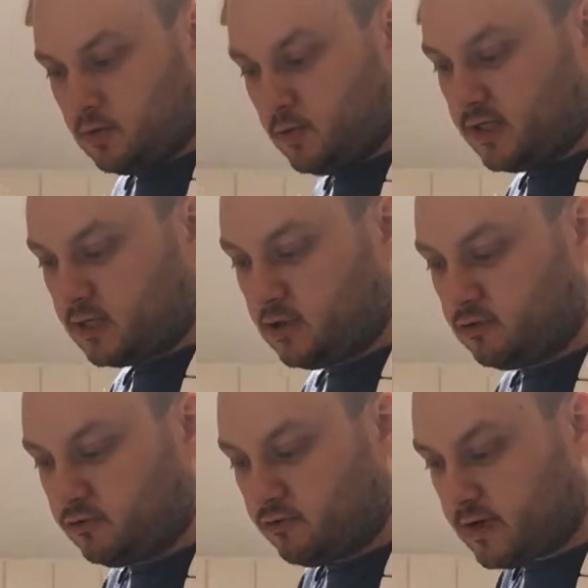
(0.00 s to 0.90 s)
whisk
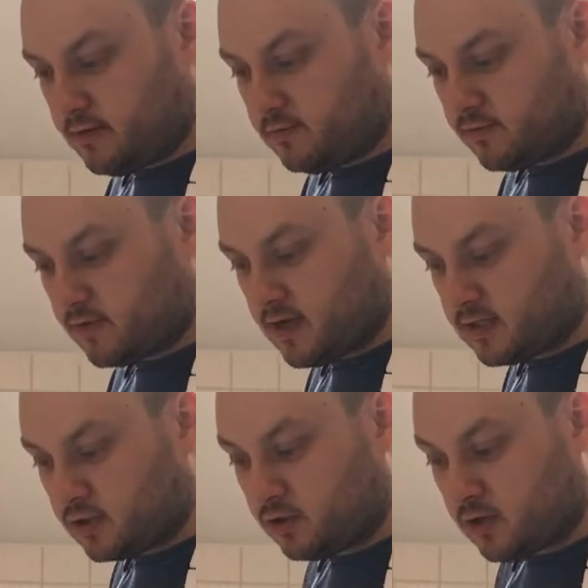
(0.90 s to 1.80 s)
100 grams of the
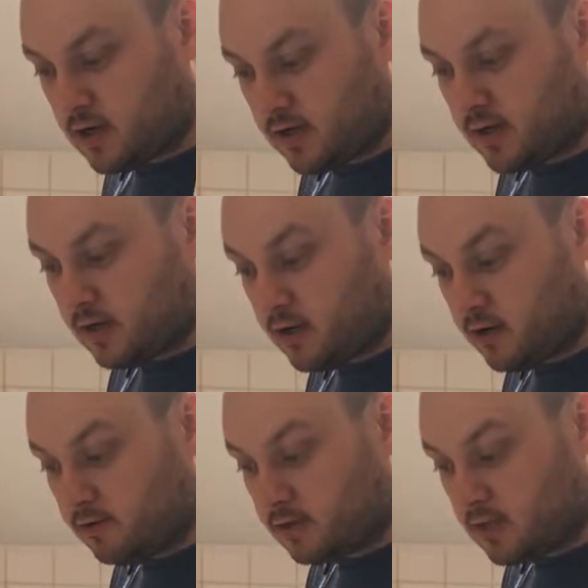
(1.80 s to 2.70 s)
caster sugar and egg
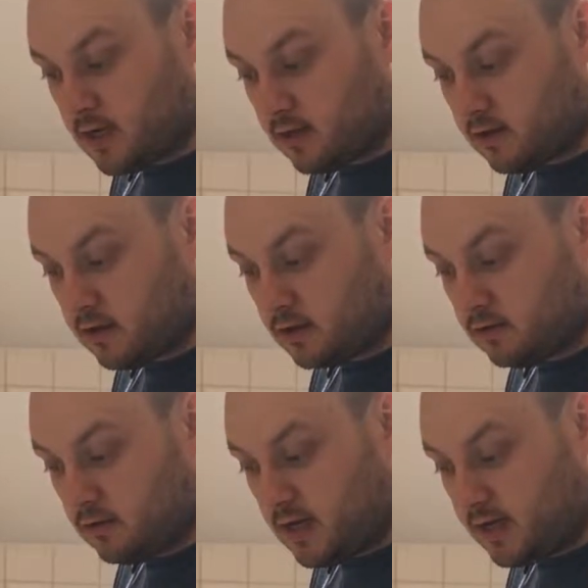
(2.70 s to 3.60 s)
yolks together
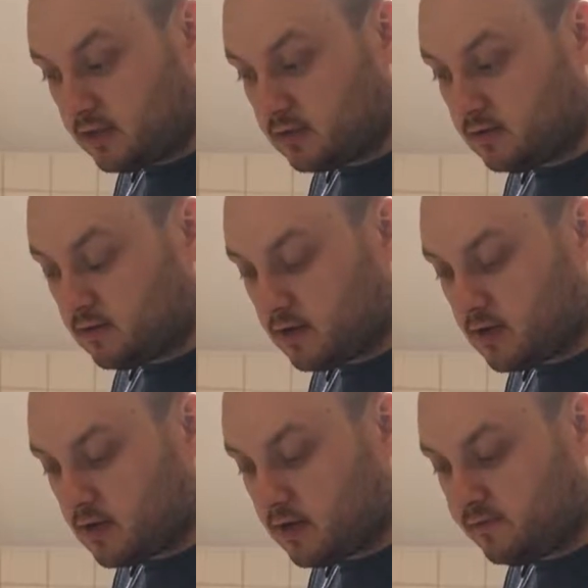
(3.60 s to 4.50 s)
until light,
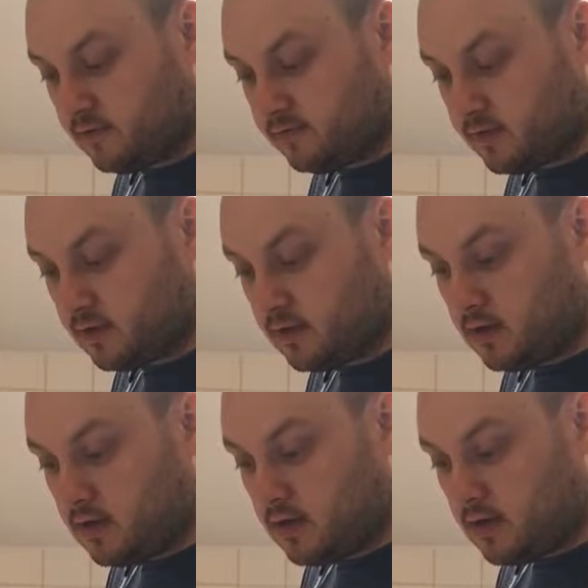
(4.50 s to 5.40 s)
thick and fluffy.
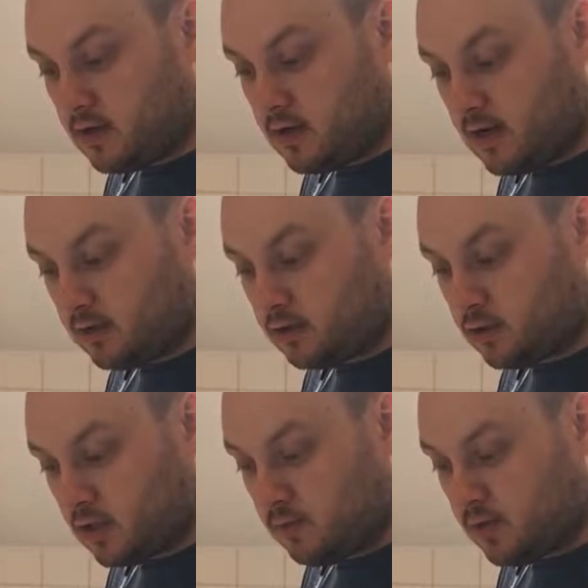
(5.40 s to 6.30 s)
Add the
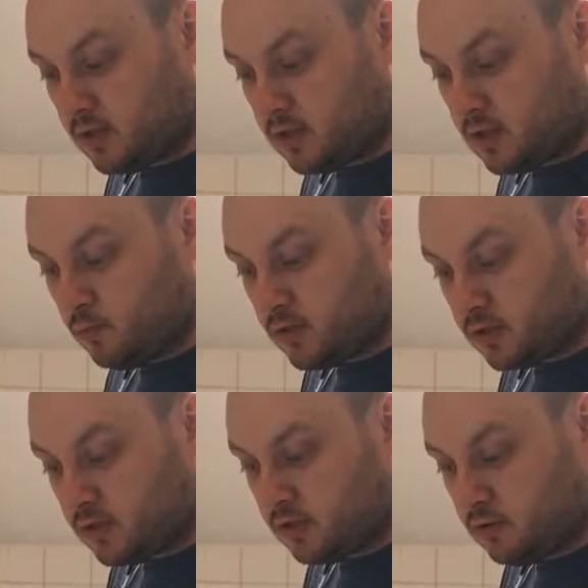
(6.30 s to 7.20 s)
chocolate mixture and
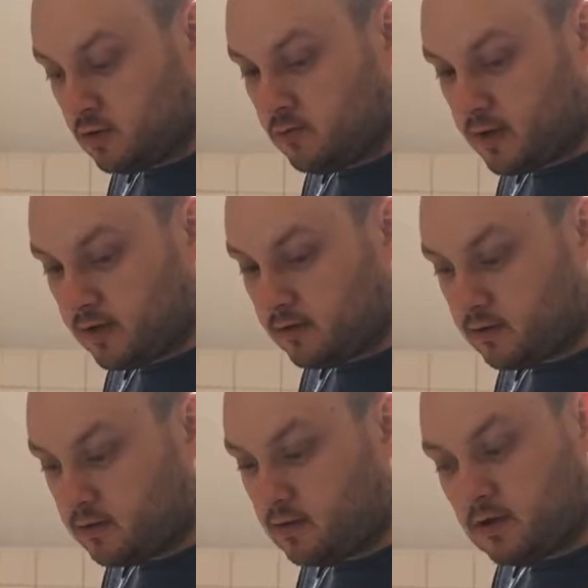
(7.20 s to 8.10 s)
whisk until combined.
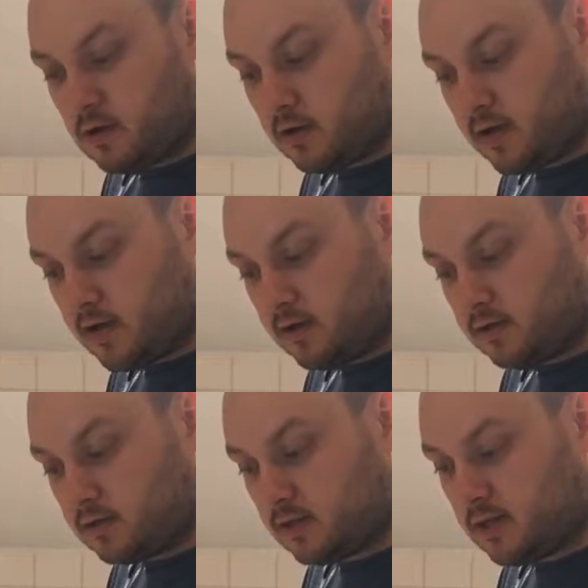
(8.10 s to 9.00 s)
Okay,
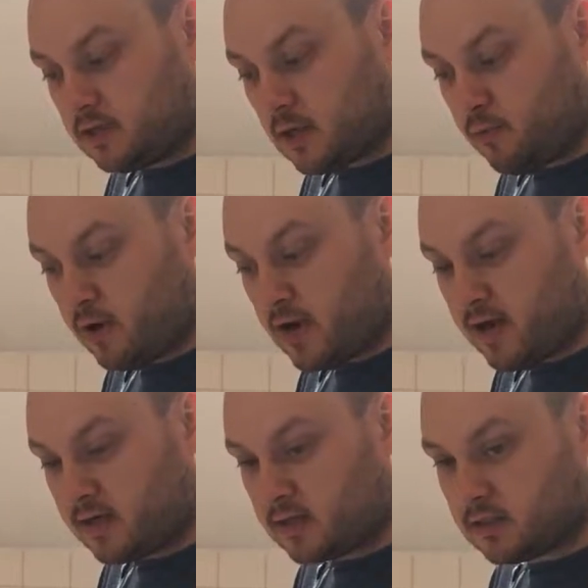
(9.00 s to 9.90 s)
so I need to separate the
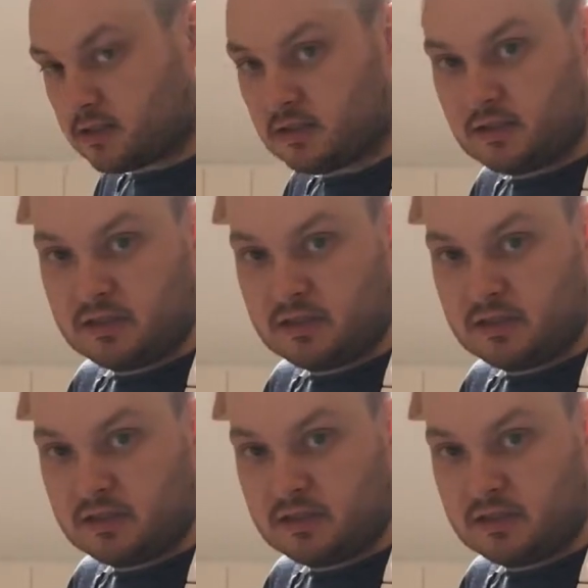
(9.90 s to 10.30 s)
eggs.